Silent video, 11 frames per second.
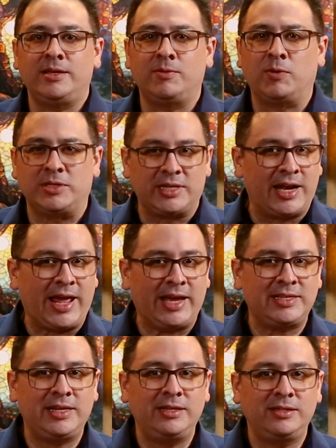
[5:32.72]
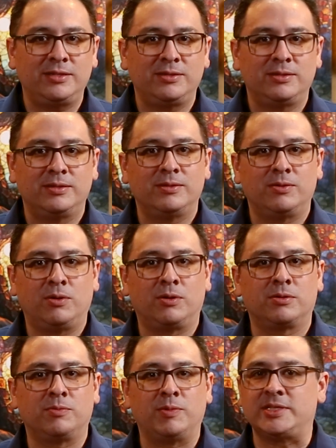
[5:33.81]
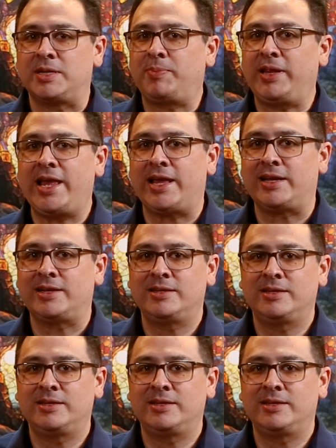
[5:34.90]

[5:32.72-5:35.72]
Was it an accident or was it a plan?